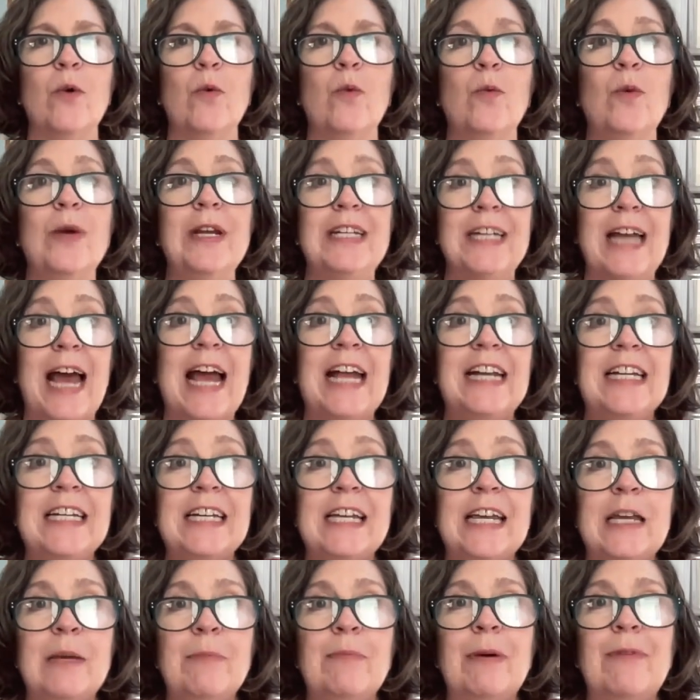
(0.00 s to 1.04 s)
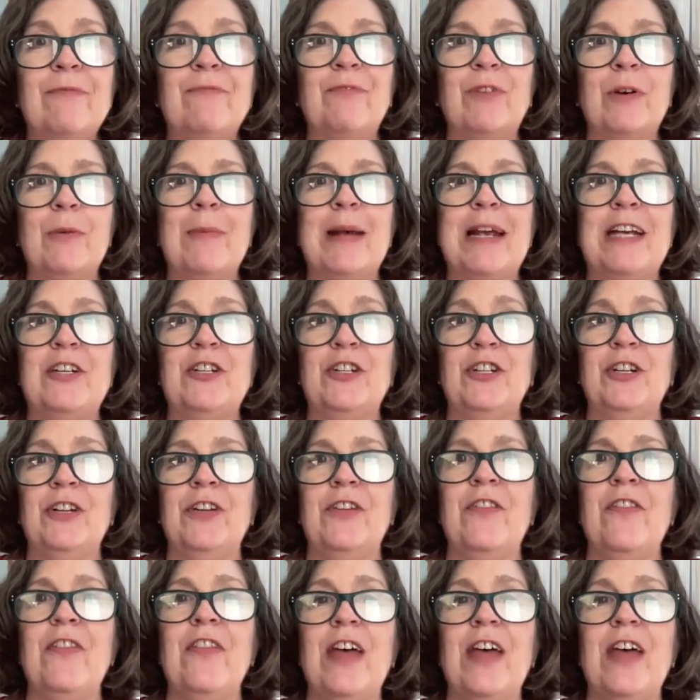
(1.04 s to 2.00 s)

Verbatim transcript: we tend to keep information